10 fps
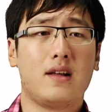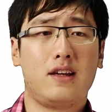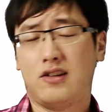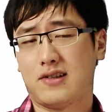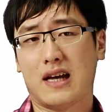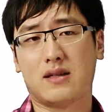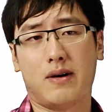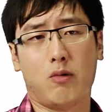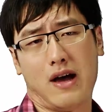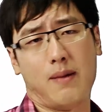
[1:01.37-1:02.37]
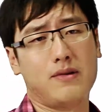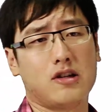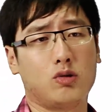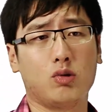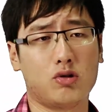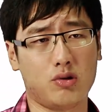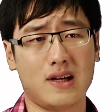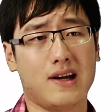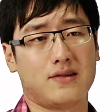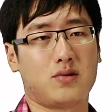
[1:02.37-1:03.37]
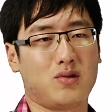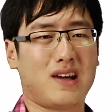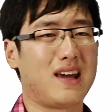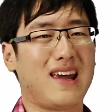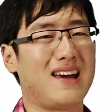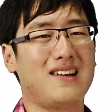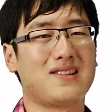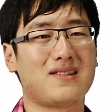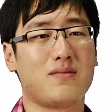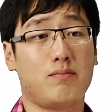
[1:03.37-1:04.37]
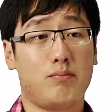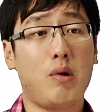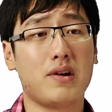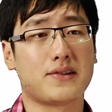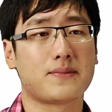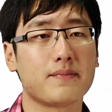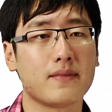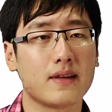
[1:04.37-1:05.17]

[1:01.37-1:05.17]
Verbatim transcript: He just cares about what happens in the two to three years so that he can get his bonus.